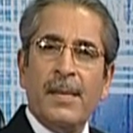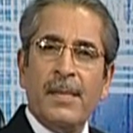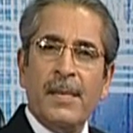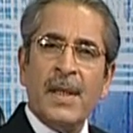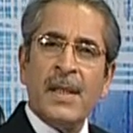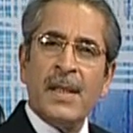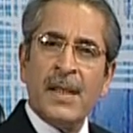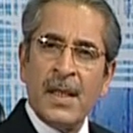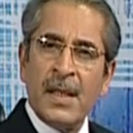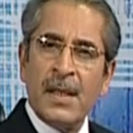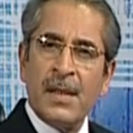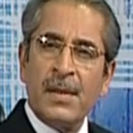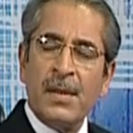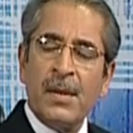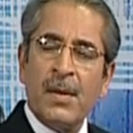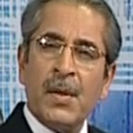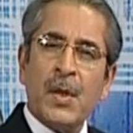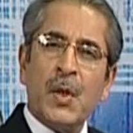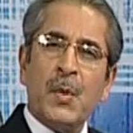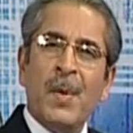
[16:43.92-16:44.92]
assist
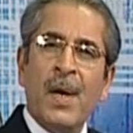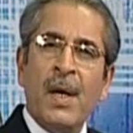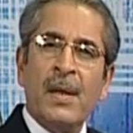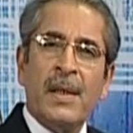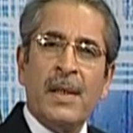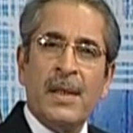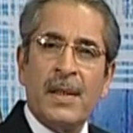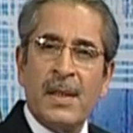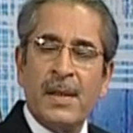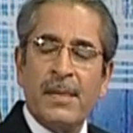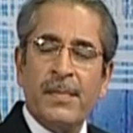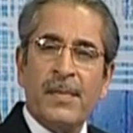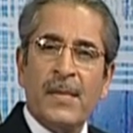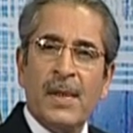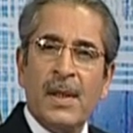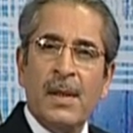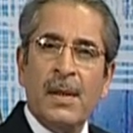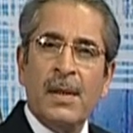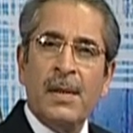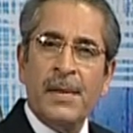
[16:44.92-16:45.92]
your respondents,
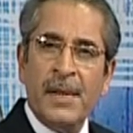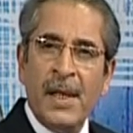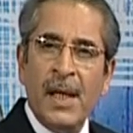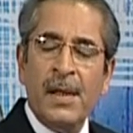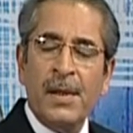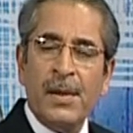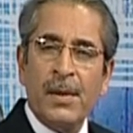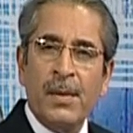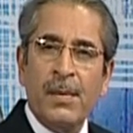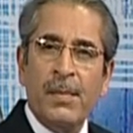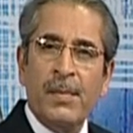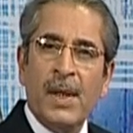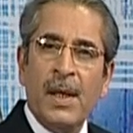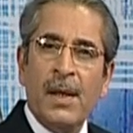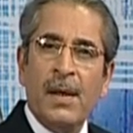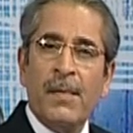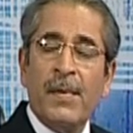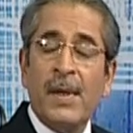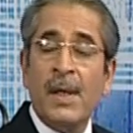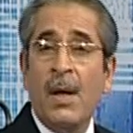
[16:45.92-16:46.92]
tell you
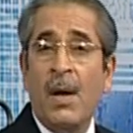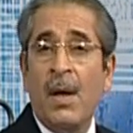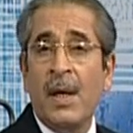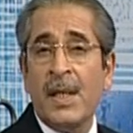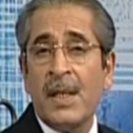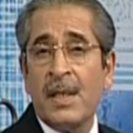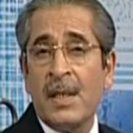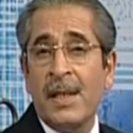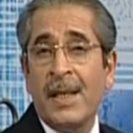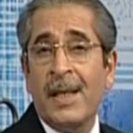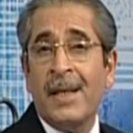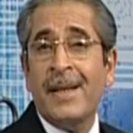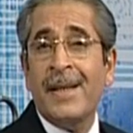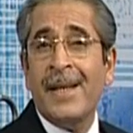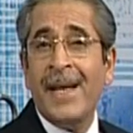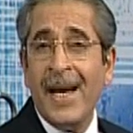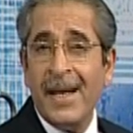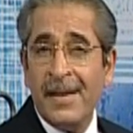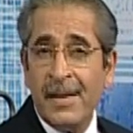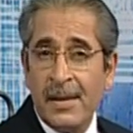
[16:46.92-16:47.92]
very honestly and
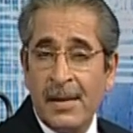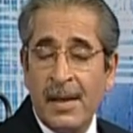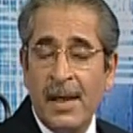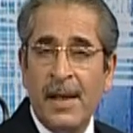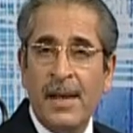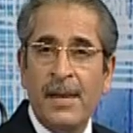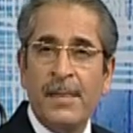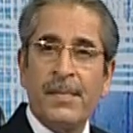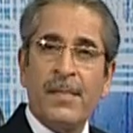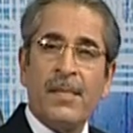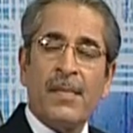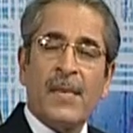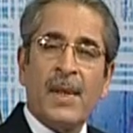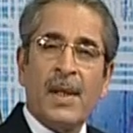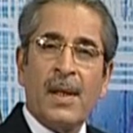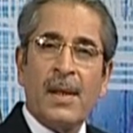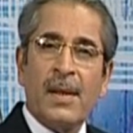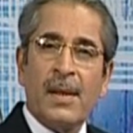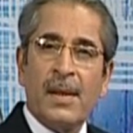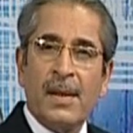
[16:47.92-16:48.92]
candidly
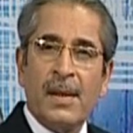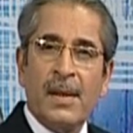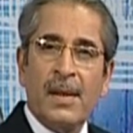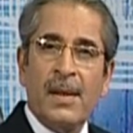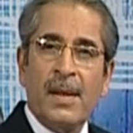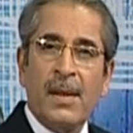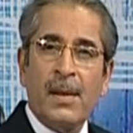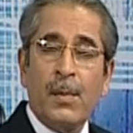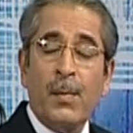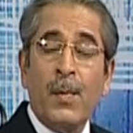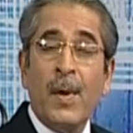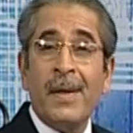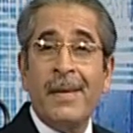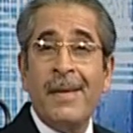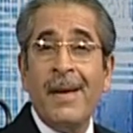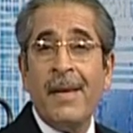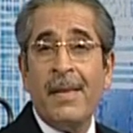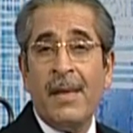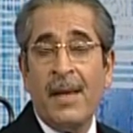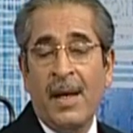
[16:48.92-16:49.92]
what
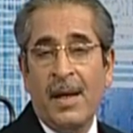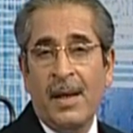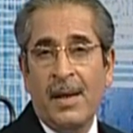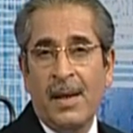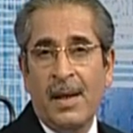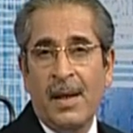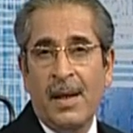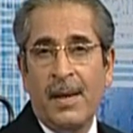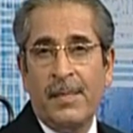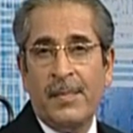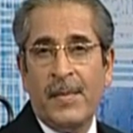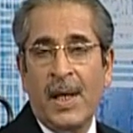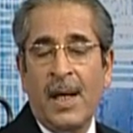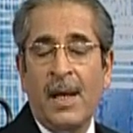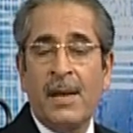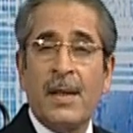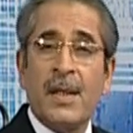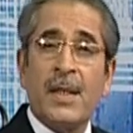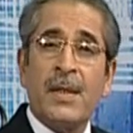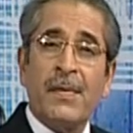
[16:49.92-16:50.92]
they think
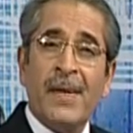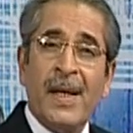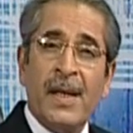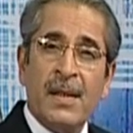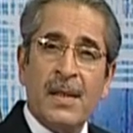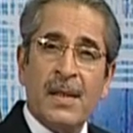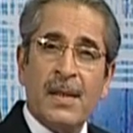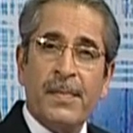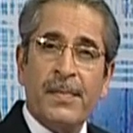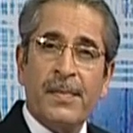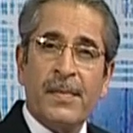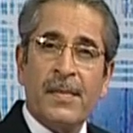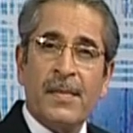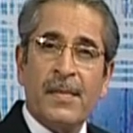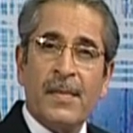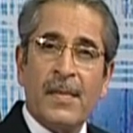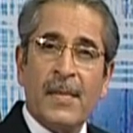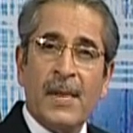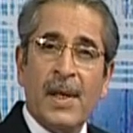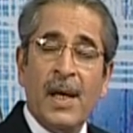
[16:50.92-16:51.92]
are the strengths
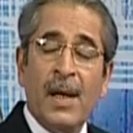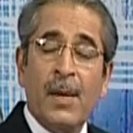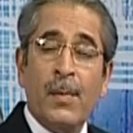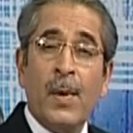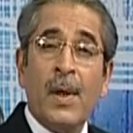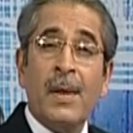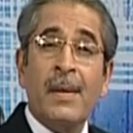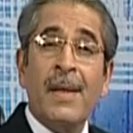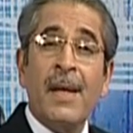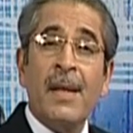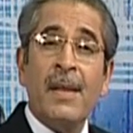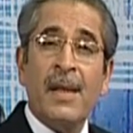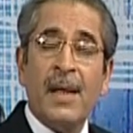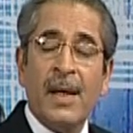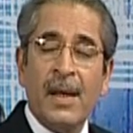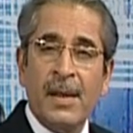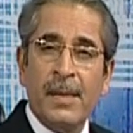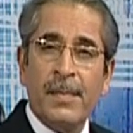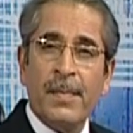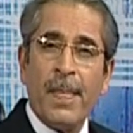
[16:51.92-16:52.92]
and what they
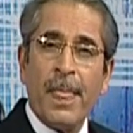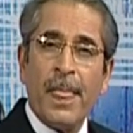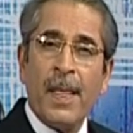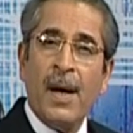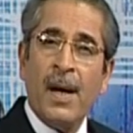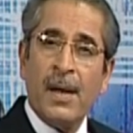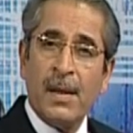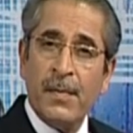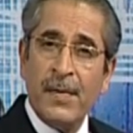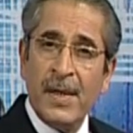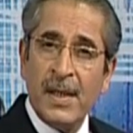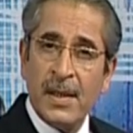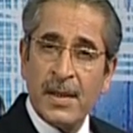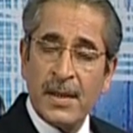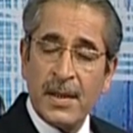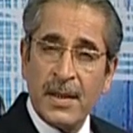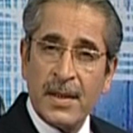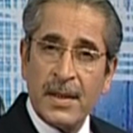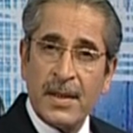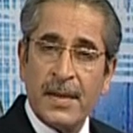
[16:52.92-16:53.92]
think are the
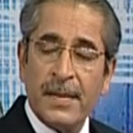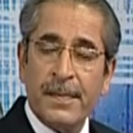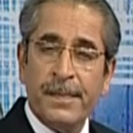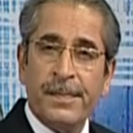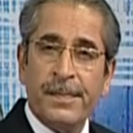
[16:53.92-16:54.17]
weaknesses.